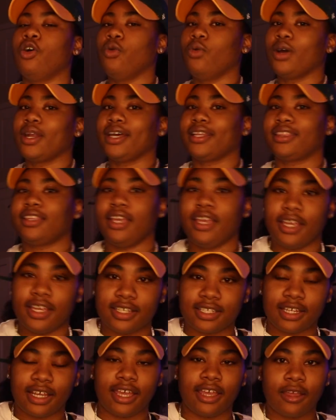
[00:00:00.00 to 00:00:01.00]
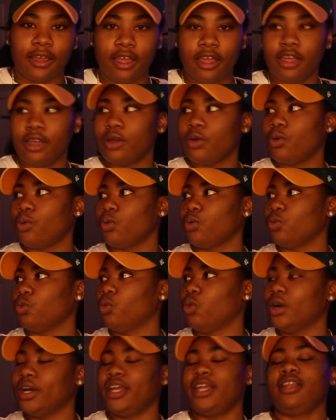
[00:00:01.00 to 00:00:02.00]
on what I think is like
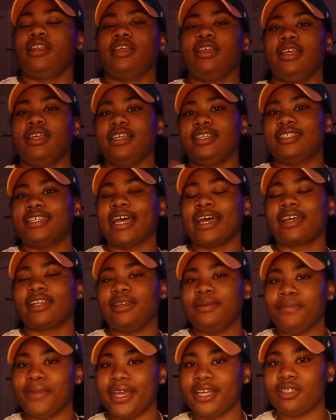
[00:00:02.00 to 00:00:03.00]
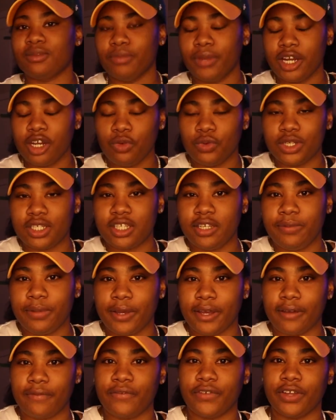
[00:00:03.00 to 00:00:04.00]
what exactly makes money with
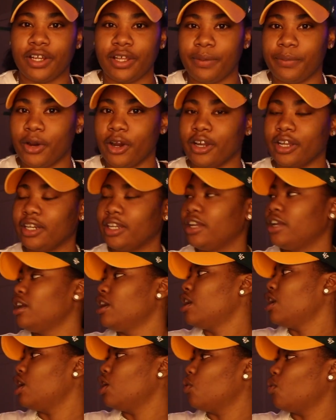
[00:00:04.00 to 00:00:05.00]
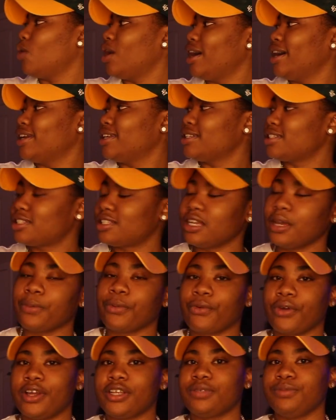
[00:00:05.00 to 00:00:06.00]
CPA affiliate marketing and why this
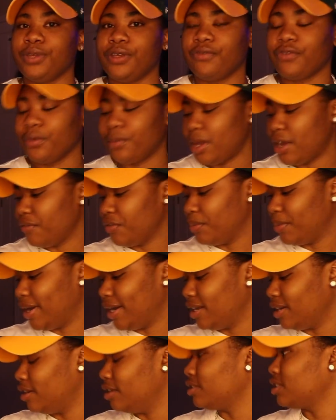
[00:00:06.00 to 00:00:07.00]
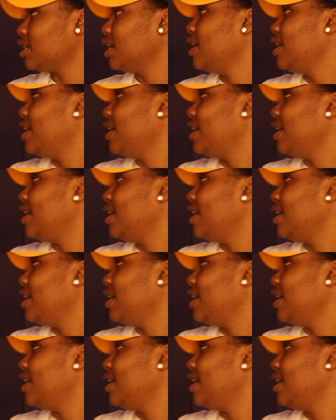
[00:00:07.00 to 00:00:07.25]
separates me from everybody else.